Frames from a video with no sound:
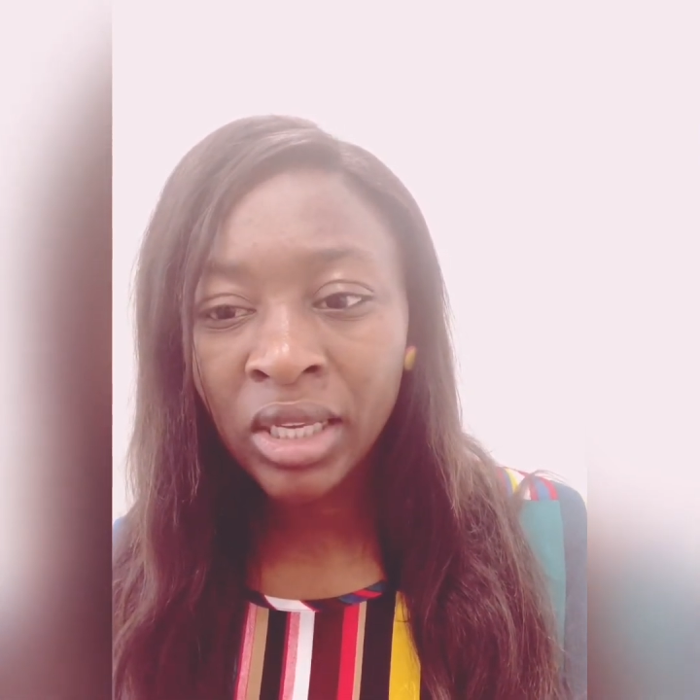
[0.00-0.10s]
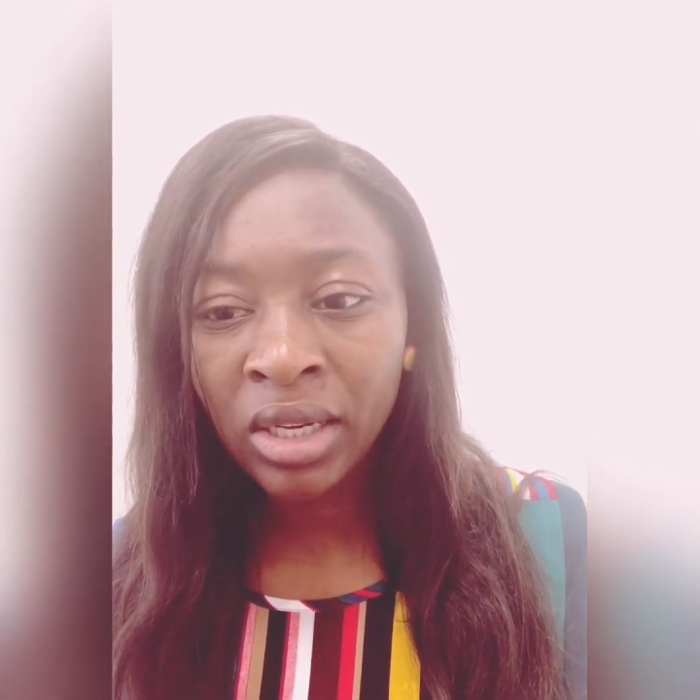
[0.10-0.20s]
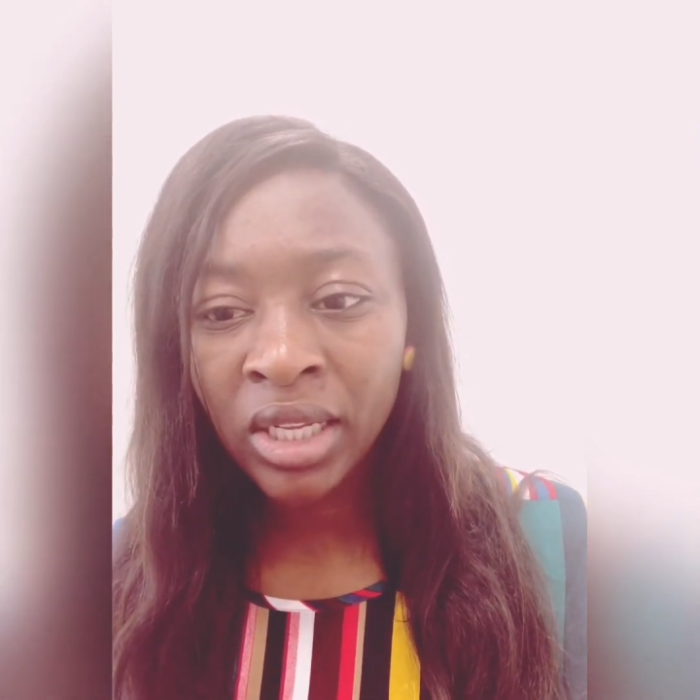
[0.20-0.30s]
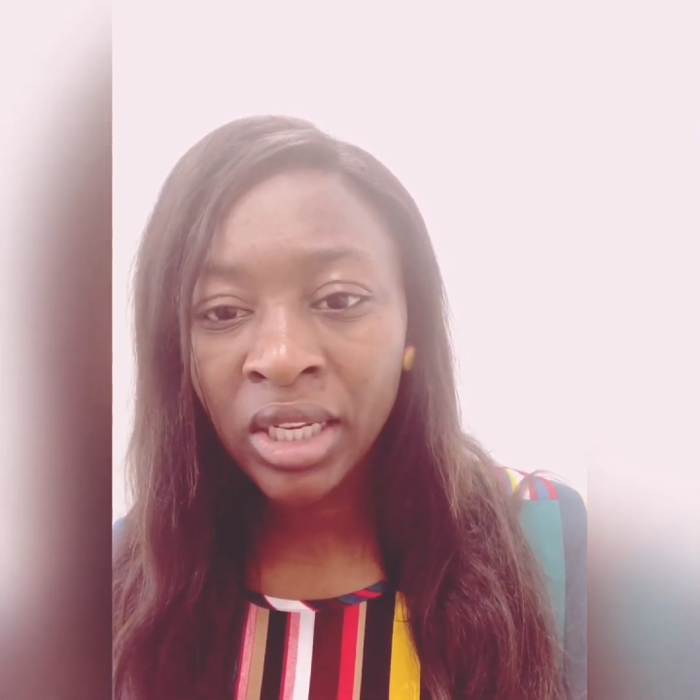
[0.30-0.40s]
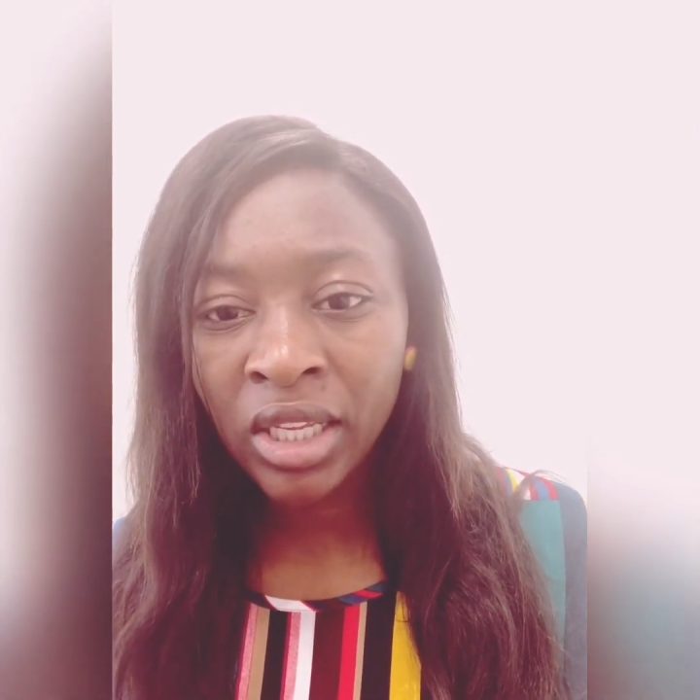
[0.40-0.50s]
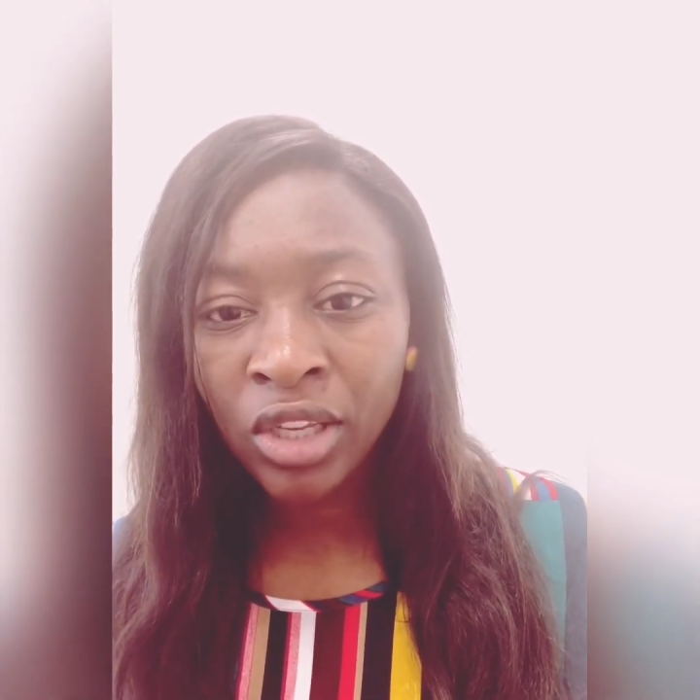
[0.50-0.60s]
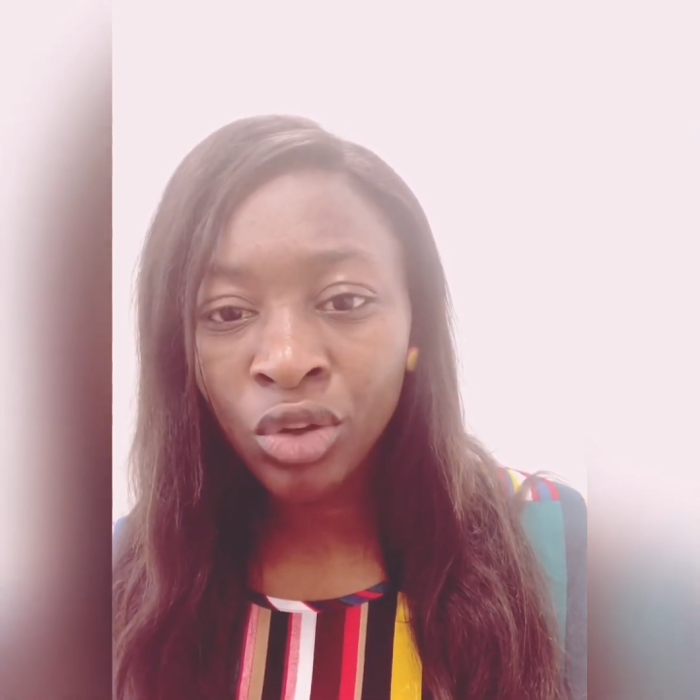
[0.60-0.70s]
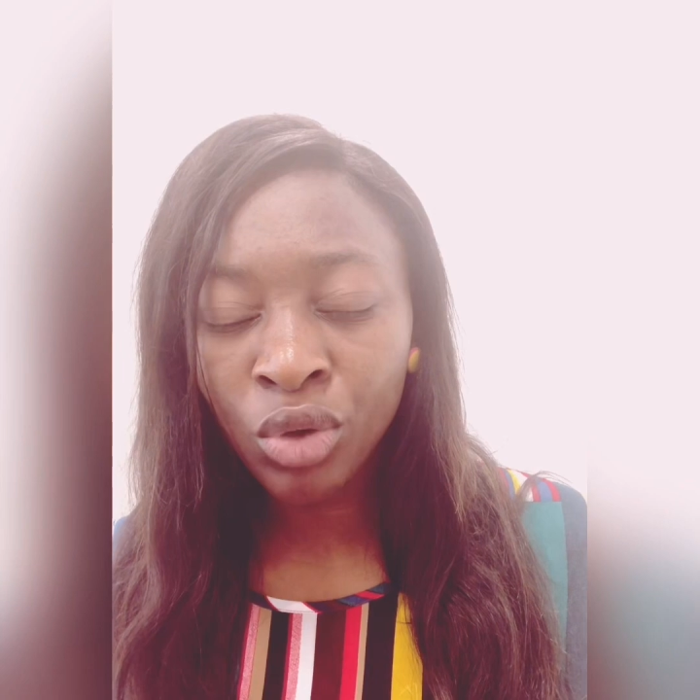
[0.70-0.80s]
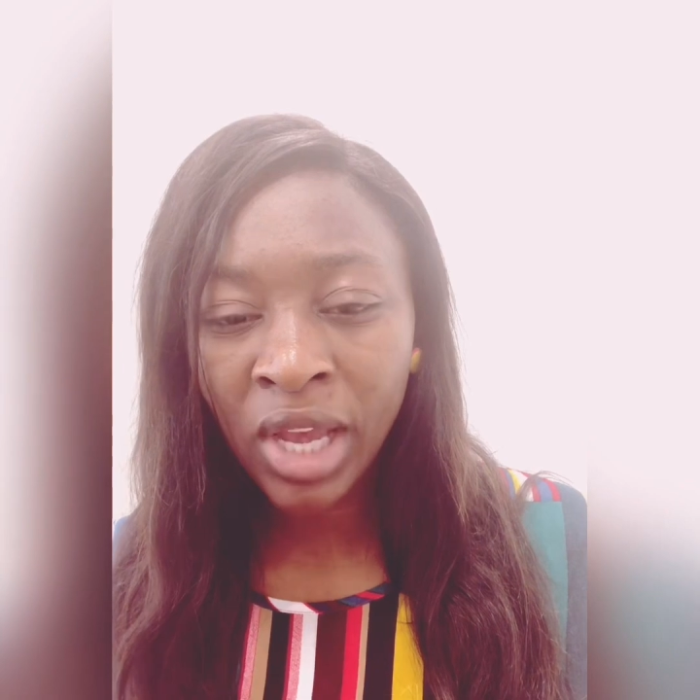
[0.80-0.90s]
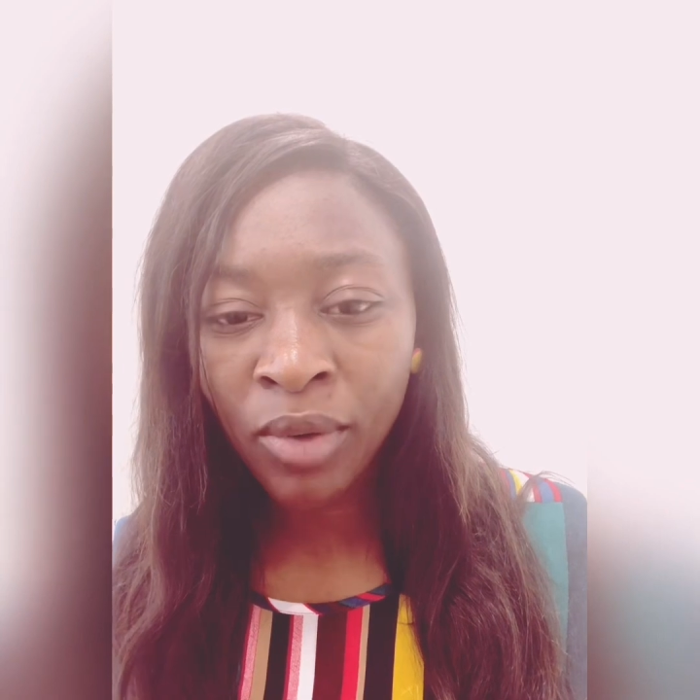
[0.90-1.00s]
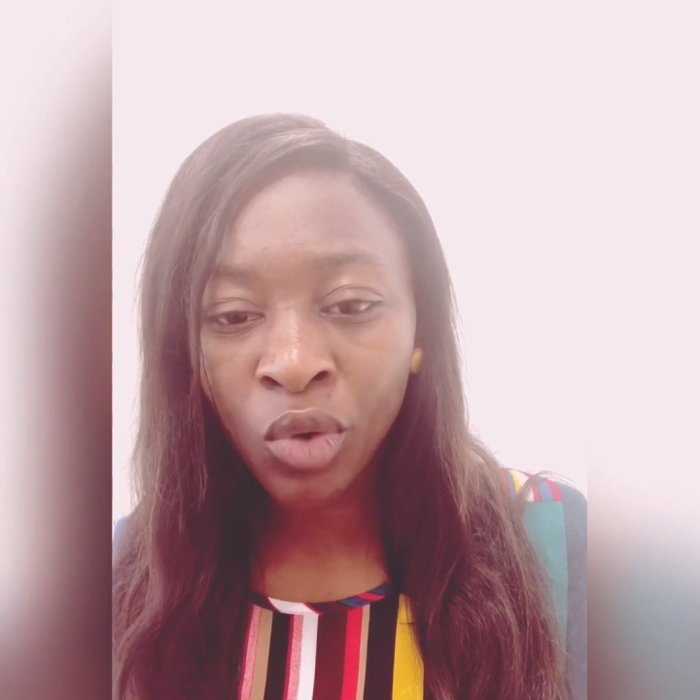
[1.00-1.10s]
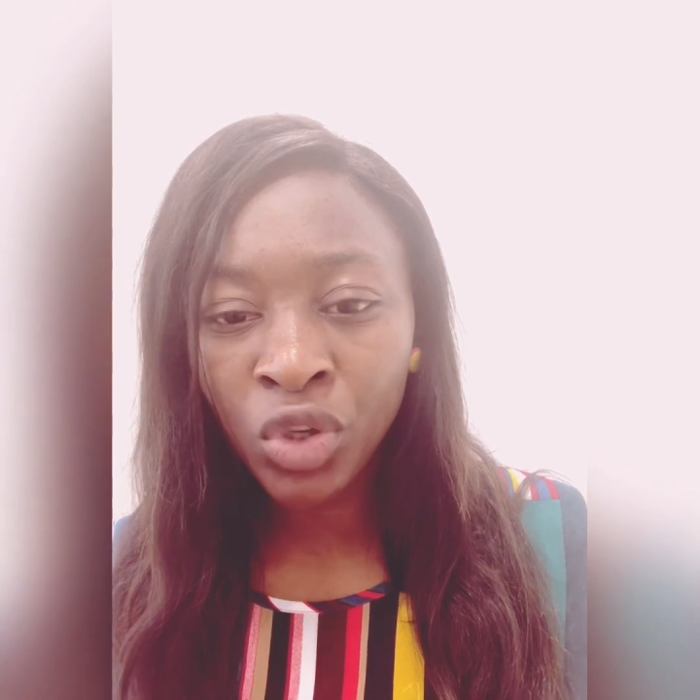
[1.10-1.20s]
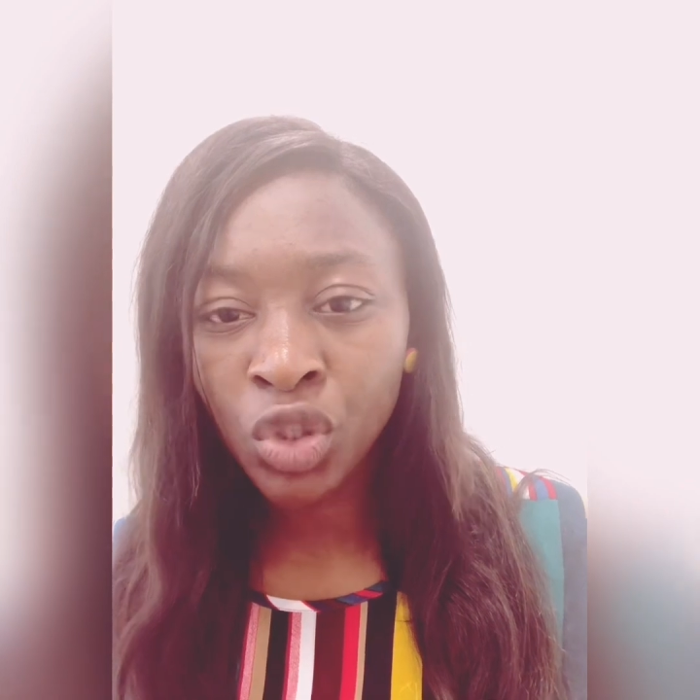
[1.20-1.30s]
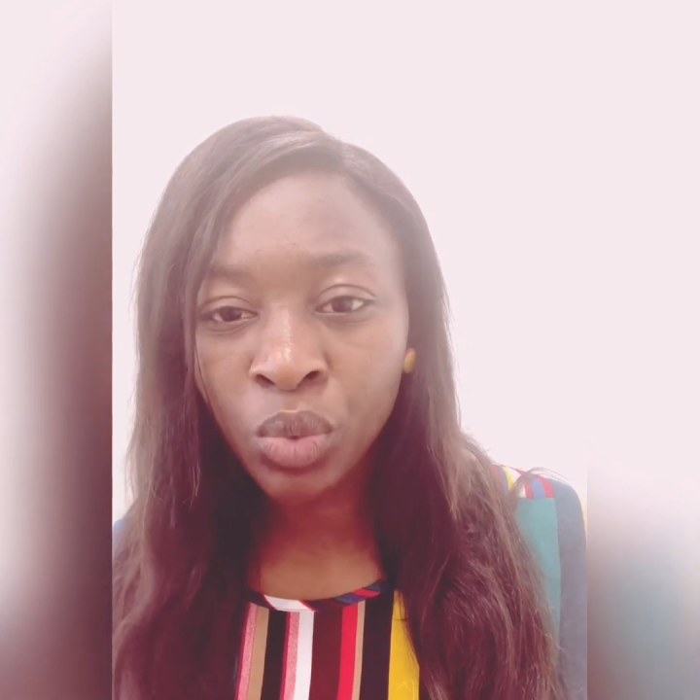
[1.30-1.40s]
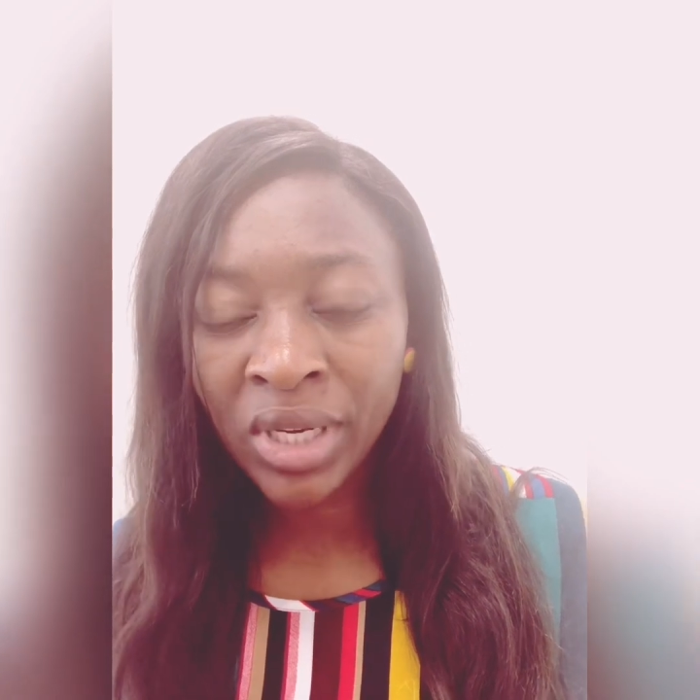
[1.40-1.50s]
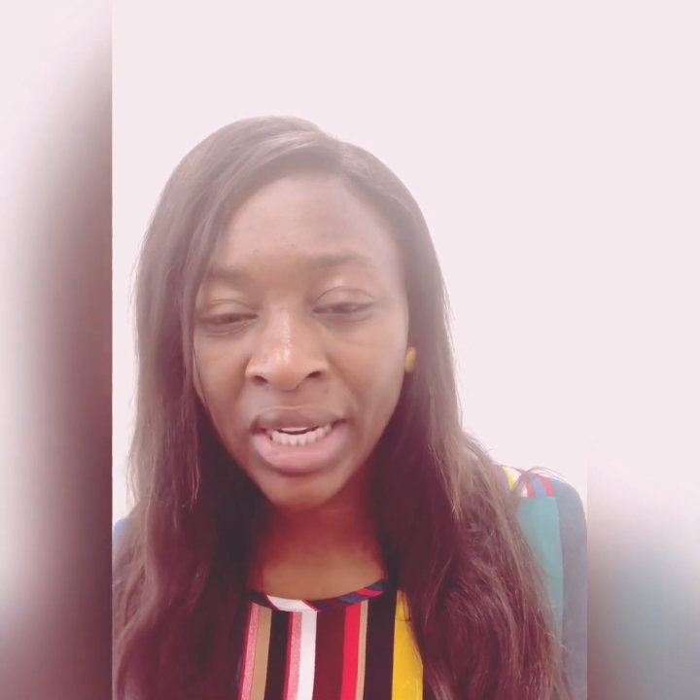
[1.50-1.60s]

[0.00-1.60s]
you go to a